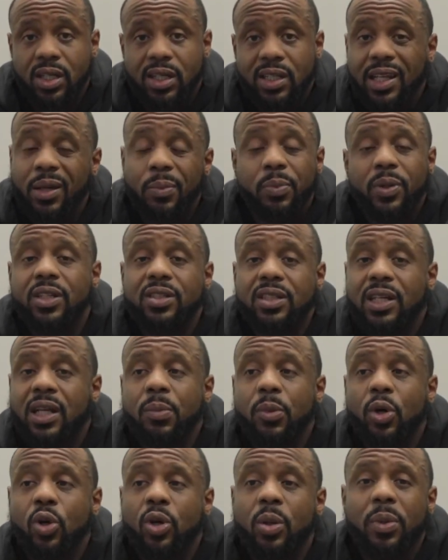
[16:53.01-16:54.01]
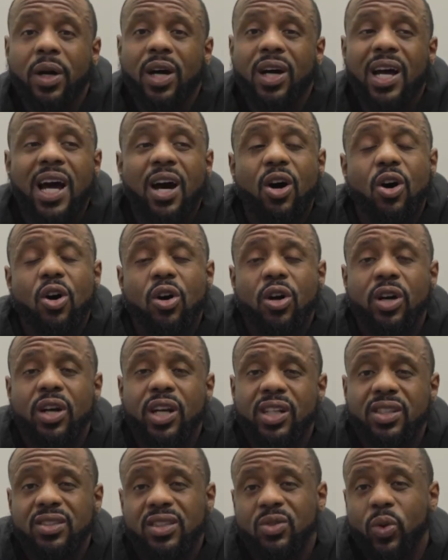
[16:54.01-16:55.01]
They bitch and they moan about how hard it
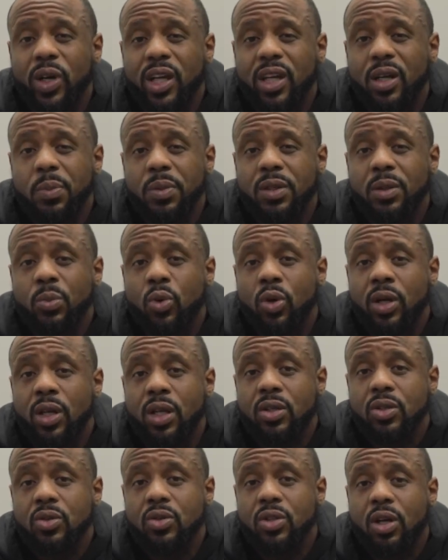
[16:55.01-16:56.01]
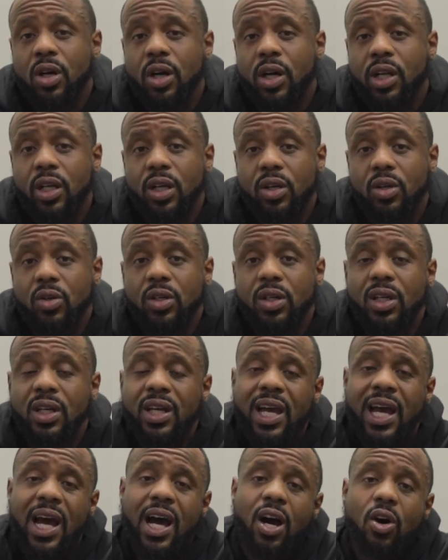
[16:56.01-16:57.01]
is to wake up in the morning and do cardio,
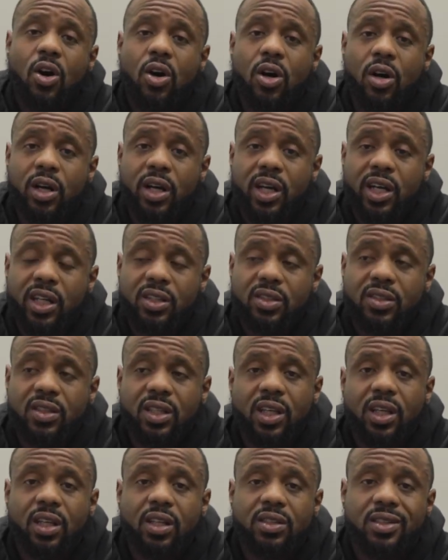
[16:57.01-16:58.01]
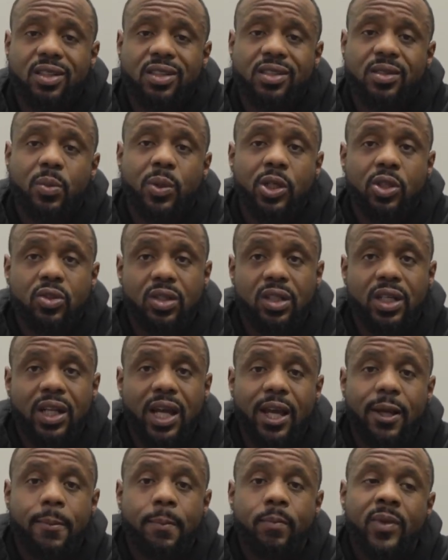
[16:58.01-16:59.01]
how hard it is to eat 6 meals a
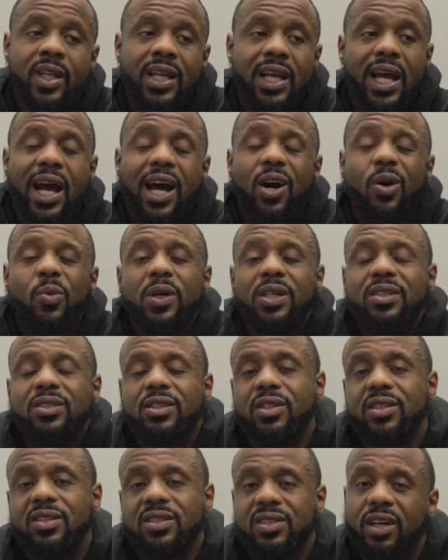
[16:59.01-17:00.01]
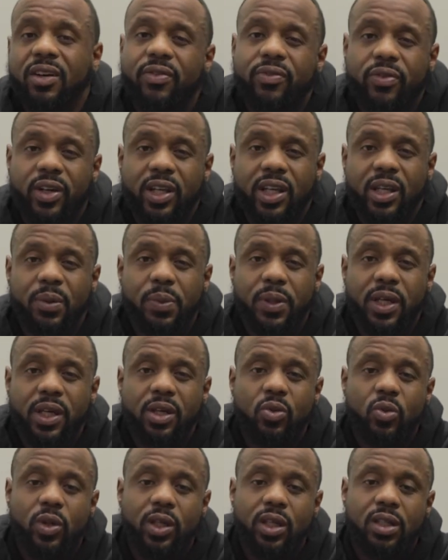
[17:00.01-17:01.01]
day, how much they're suffering in
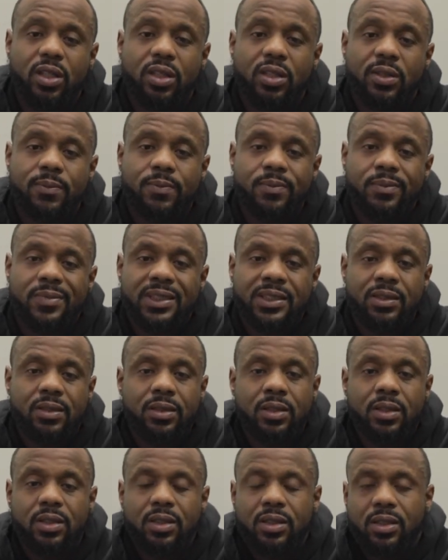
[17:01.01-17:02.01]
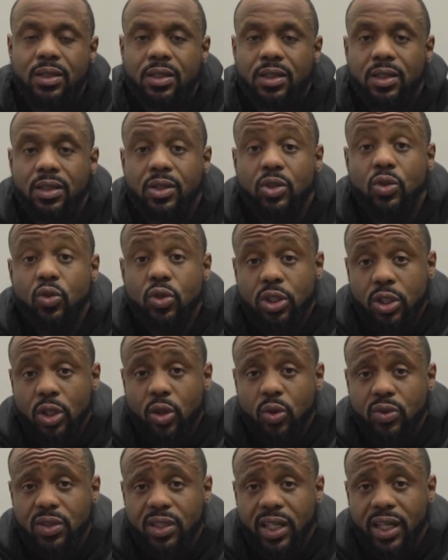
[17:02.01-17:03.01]
peak week. You
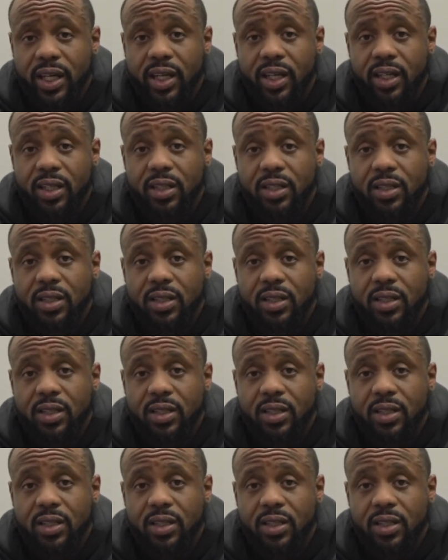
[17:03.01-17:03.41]
chose that.